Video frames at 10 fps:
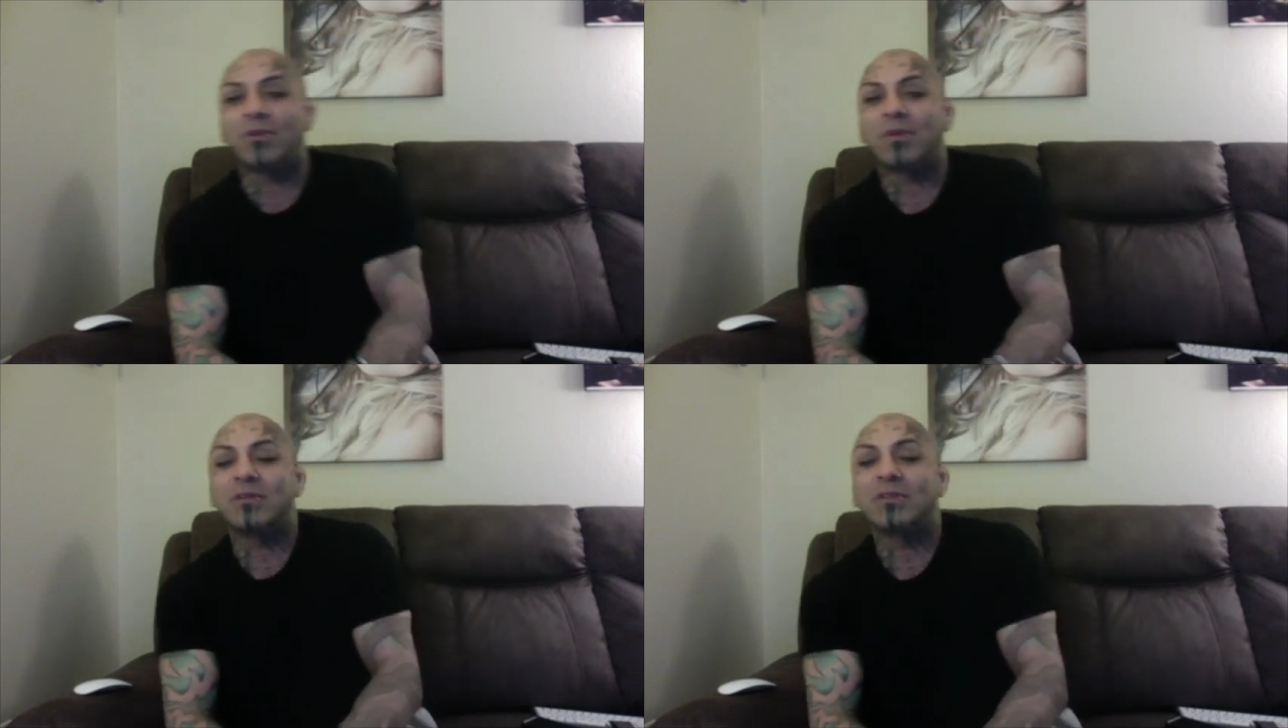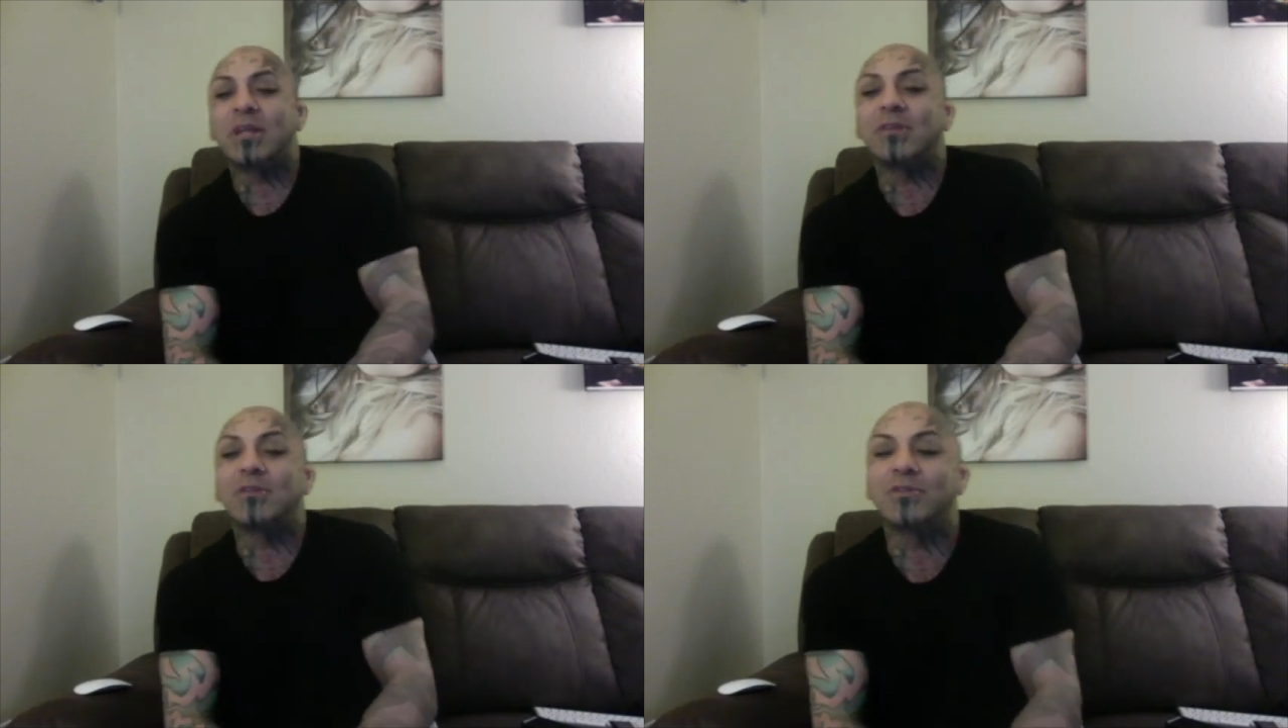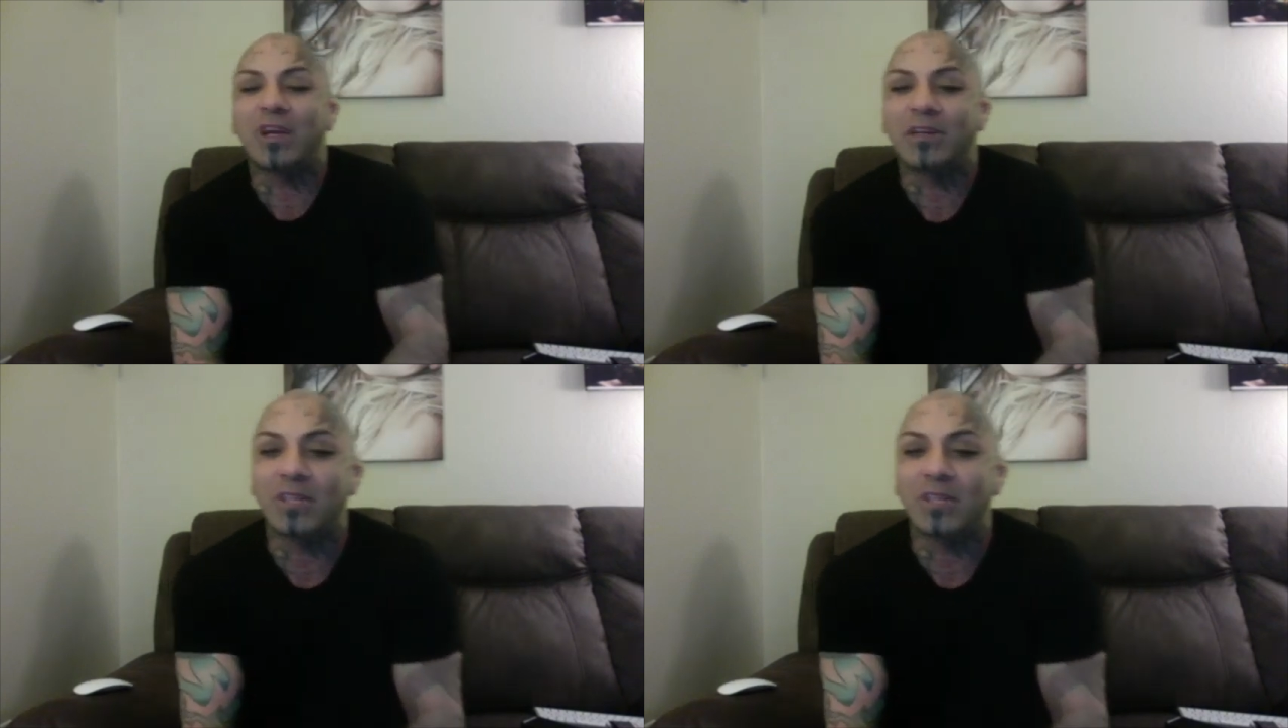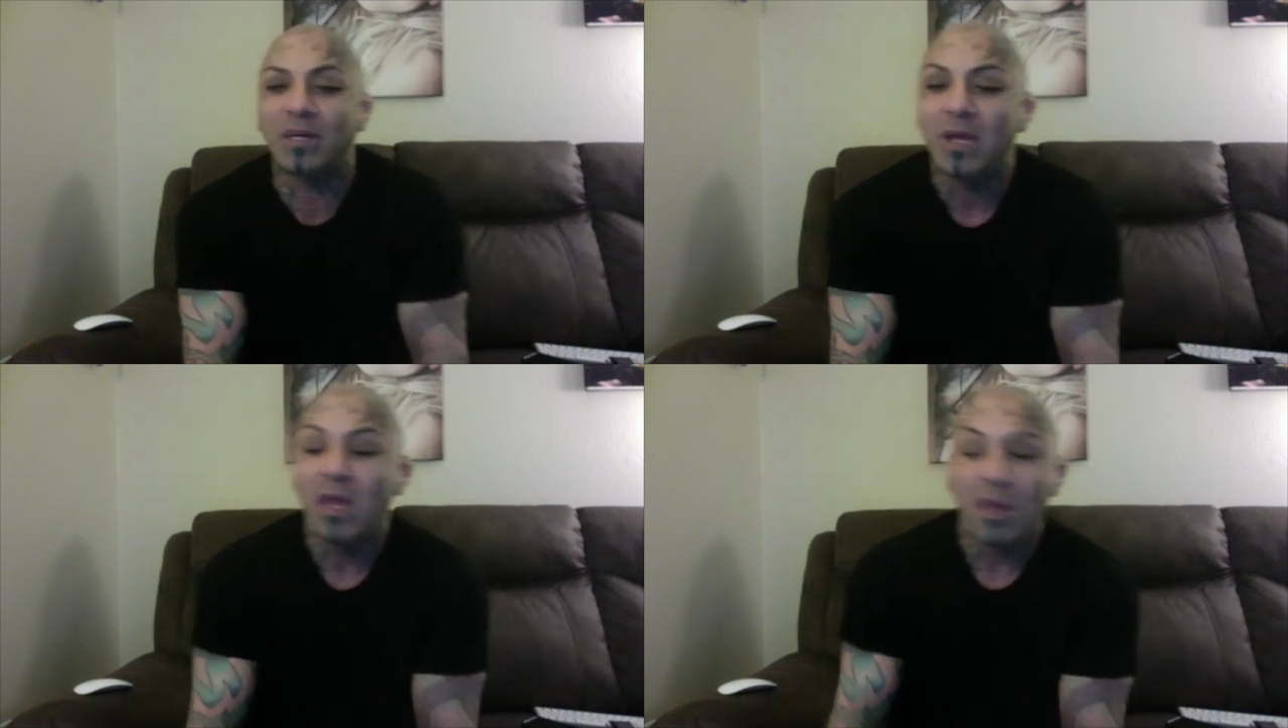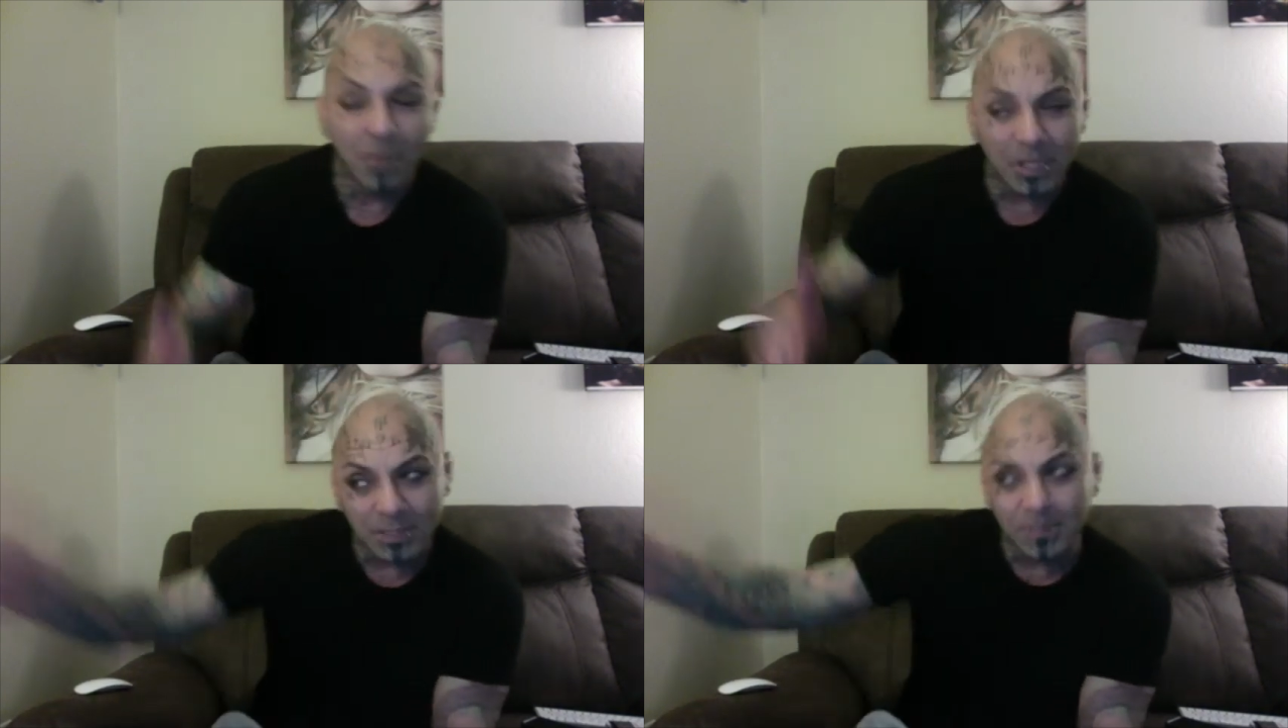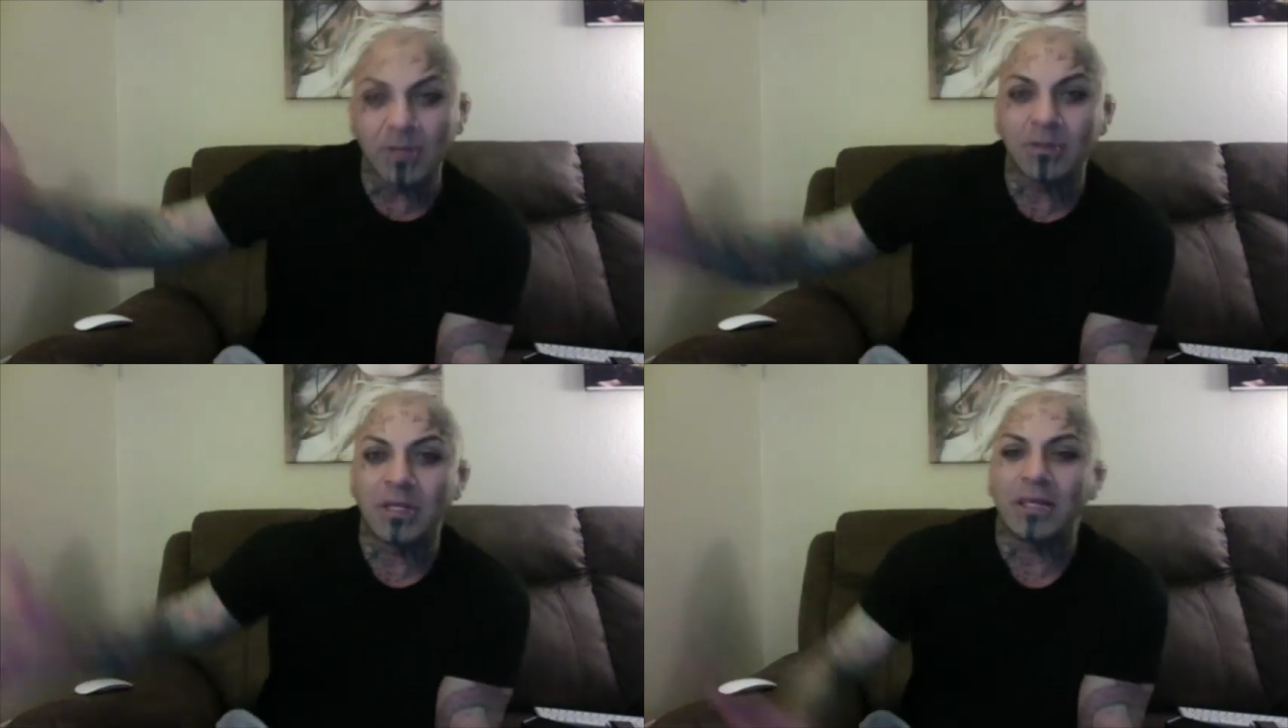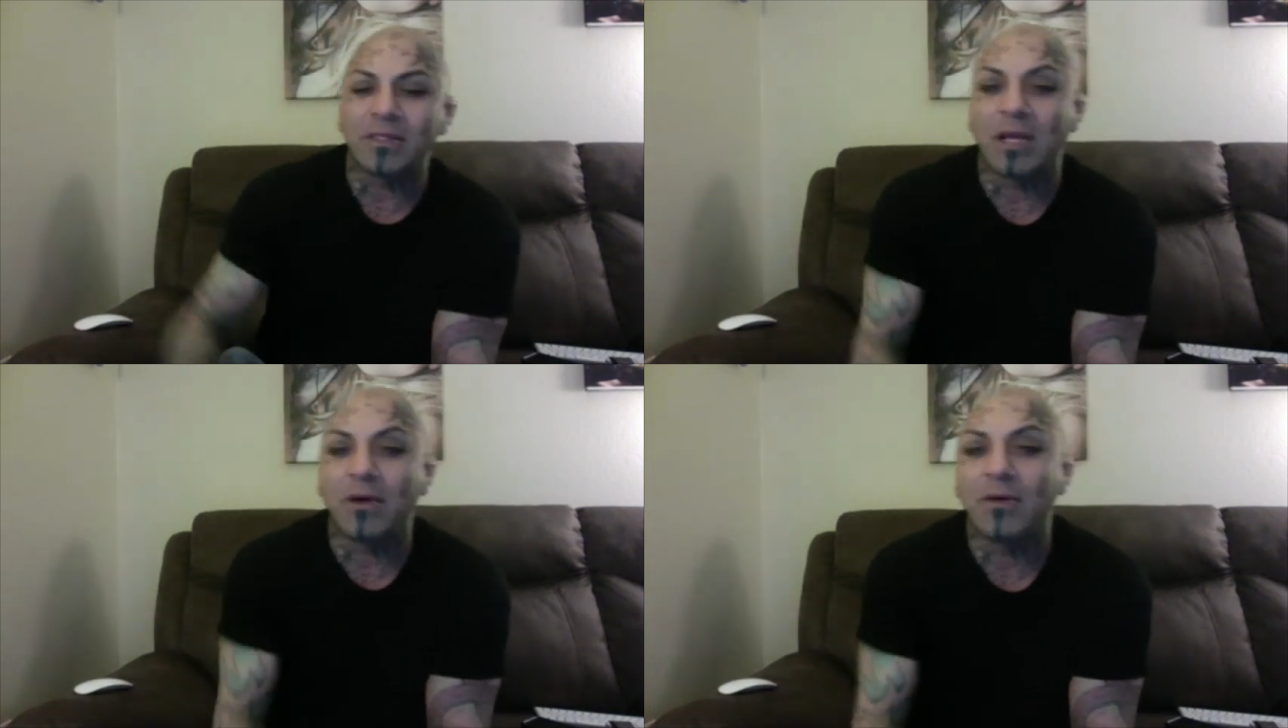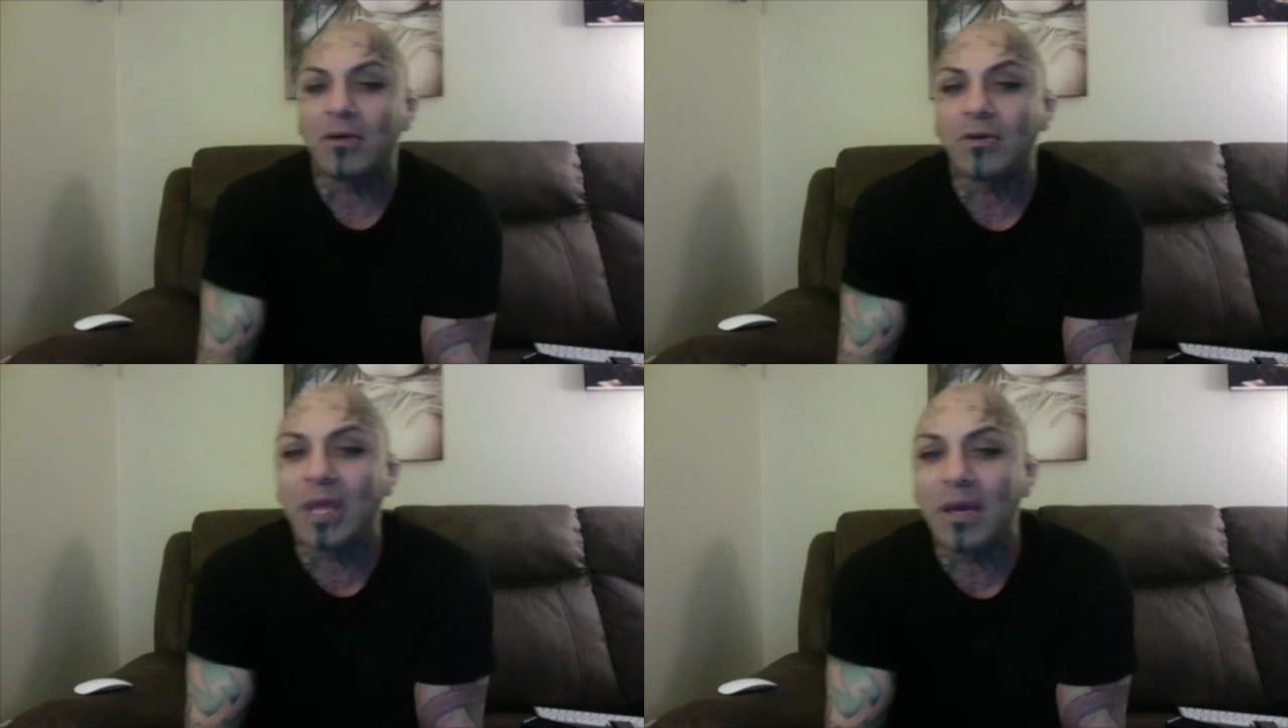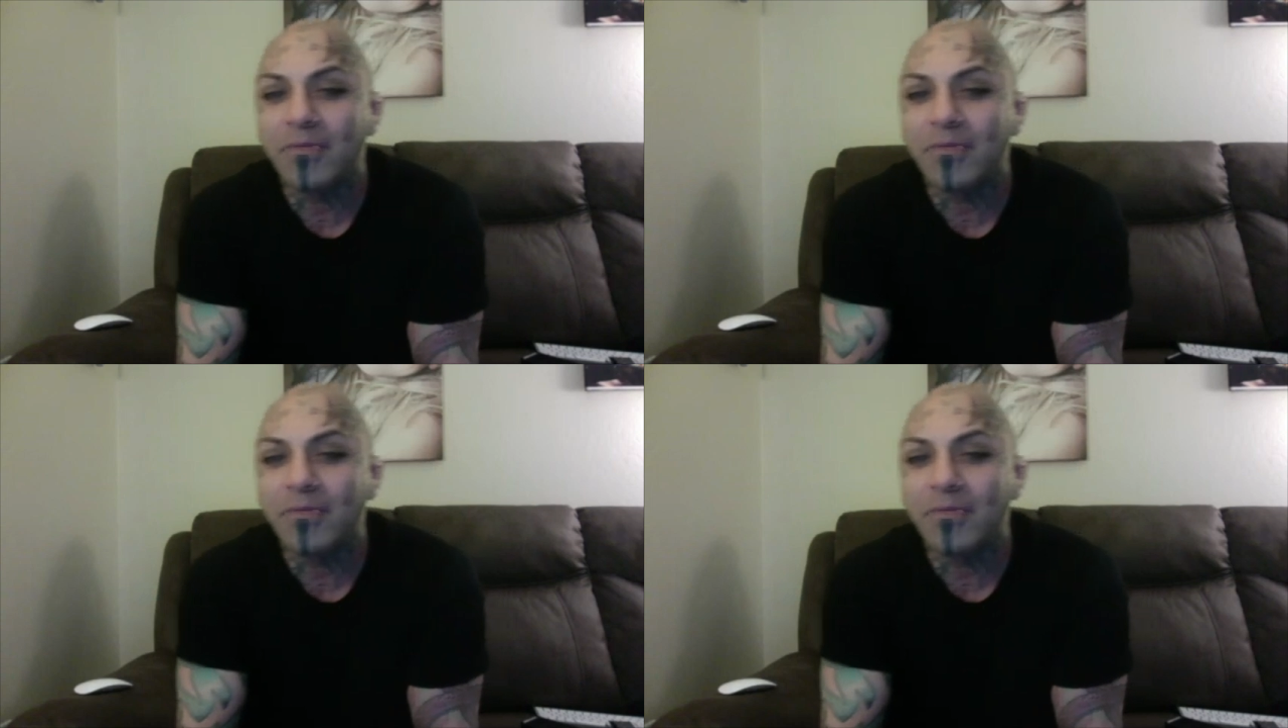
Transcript: I kind of lose track of time, but it's been days now. Okay.